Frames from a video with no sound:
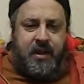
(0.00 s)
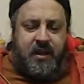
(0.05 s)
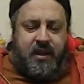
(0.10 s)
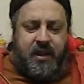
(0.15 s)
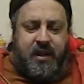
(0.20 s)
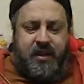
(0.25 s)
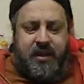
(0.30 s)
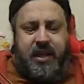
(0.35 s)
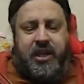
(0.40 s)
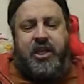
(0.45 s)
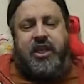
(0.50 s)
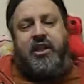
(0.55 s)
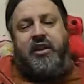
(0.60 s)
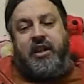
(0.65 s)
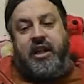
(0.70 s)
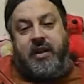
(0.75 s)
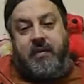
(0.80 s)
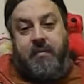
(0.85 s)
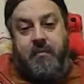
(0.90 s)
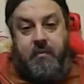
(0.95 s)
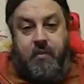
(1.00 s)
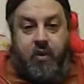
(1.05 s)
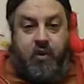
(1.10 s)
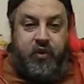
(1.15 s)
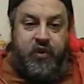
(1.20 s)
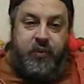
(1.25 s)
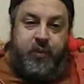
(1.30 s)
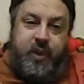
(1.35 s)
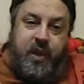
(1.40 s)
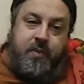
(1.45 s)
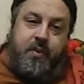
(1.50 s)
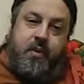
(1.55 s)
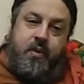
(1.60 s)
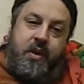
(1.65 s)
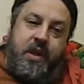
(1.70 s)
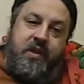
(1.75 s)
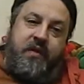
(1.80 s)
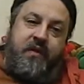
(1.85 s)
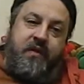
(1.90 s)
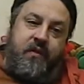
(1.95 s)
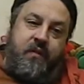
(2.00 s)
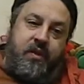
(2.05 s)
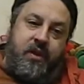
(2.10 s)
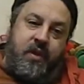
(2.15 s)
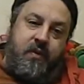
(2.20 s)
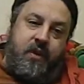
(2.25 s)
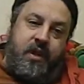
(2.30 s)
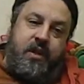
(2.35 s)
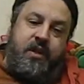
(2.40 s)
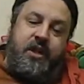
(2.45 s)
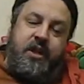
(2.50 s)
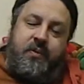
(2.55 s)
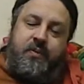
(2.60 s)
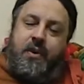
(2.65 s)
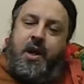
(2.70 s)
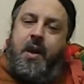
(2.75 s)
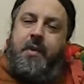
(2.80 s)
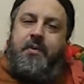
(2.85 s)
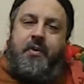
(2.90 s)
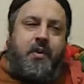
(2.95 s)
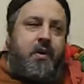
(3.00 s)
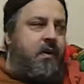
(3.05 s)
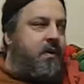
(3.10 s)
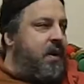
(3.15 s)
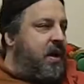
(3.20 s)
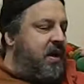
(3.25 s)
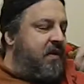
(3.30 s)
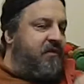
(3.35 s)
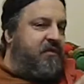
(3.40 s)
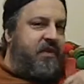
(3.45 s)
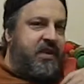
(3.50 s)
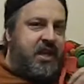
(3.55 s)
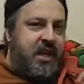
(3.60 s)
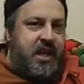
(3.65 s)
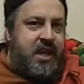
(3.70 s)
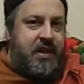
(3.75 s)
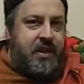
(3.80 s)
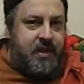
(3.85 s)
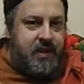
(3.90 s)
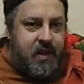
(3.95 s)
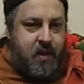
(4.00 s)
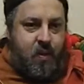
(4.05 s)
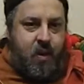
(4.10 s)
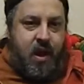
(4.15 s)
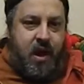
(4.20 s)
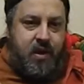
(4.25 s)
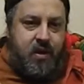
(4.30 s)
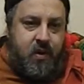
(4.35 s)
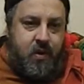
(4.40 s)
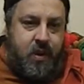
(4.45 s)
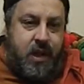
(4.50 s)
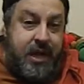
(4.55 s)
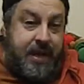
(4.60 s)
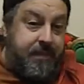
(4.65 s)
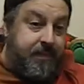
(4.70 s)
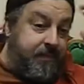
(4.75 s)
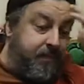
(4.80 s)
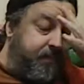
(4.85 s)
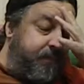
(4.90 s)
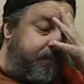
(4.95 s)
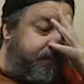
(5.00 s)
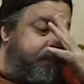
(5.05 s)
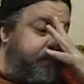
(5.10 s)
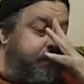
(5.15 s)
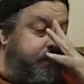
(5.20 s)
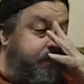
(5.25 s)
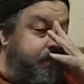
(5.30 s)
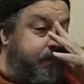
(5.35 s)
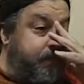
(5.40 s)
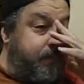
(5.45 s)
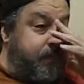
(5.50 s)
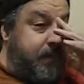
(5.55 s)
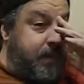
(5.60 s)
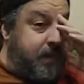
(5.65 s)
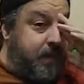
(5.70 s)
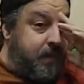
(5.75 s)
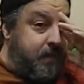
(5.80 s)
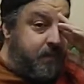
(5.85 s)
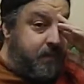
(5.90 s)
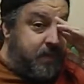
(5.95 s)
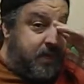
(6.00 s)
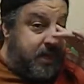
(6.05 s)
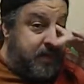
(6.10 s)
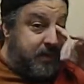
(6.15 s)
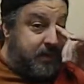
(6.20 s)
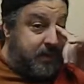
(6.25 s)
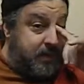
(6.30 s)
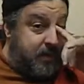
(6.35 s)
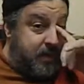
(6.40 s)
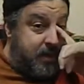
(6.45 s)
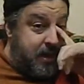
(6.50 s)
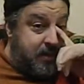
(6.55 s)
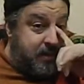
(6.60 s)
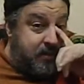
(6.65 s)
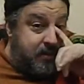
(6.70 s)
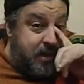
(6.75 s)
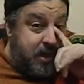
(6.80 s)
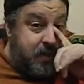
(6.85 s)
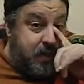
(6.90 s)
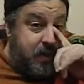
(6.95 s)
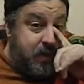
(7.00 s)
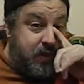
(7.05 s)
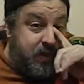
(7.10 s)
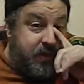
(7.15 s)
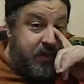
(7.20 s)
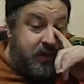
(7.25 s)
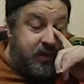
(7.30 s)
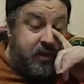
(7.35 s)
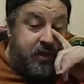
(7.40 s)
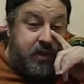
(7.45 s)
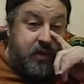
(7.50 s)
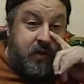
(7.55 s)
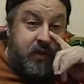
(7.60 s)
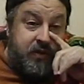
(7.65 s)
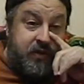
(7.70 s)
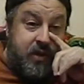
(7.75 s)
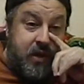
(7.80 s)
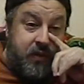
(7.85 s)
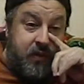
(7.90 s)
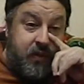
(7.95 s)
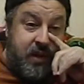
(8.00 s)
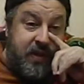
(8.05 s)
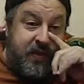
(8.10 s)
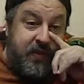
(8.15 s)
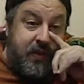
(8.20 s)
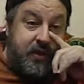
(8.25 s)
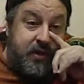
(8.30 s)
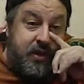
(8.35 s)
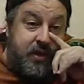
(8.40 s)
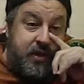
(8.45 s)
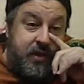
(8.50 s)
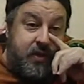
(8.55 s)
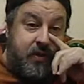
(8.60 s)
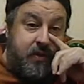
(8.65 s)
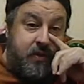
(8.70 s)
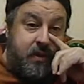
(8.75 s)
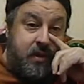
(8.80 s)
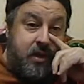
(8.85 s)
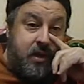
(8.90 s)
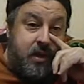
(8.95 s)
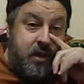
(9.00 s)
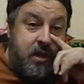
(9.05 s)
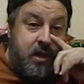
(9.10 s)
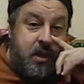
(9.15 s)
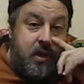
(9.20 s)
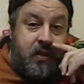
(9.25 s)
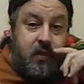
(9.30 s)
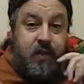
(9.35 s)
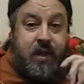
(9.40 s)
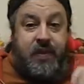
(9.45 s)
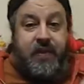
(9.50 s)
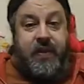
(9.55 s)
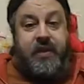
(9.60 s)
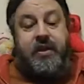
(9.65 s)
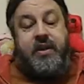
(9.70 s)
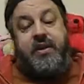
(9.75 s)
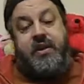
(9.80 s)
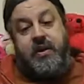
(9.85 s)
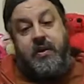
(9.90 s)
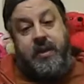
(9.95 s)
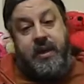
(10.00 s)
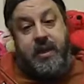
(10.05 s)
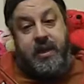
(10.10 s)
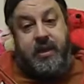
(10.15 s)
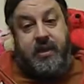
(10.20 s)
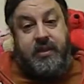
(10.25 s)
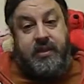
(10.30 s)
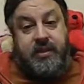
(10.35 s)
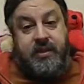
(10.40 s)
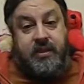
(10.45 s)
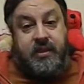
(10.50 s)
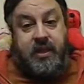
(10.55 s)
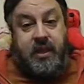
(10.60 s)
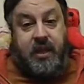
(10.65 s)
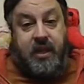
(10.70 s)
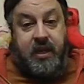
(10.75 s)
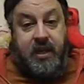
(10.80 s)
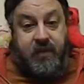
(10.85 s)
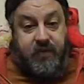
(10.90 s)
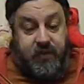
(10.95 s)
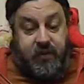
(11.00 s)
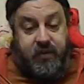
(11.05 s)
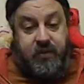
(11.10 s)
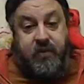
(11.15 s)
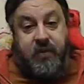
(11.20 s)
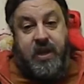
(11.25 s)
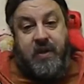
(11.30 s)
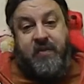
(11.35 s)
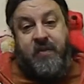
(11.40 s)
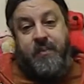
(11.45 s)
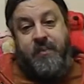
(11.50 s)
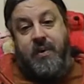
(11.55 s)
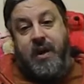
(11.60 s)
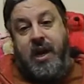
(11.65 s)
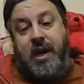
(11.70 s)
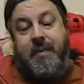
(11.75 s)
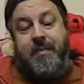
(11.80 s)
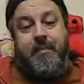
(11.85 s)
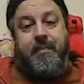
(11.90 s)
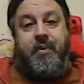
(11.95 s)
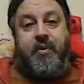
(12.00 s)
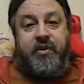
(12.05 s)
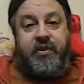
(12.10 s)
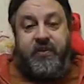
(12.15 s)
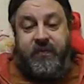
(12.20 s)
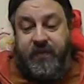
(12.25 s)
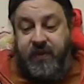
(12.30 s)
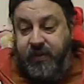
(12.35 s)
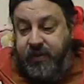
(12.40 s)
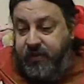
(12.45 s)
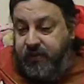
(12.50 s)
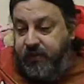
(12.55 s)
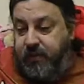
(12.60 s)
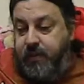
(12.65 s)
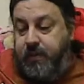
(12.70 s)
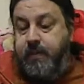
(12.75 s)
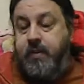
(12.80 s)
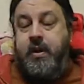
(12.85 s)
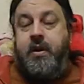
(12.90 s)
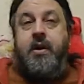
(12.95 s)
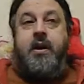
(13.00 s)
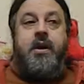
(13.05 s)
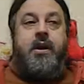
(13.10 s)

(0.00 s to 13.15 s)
Initially, most people, when they when they run into this problem, will go, oh, forget it, and they walk away. But that's not the good thing to do. That's not the right thing to do. The right thing to do is, uh, if you do have a problem, persevere through.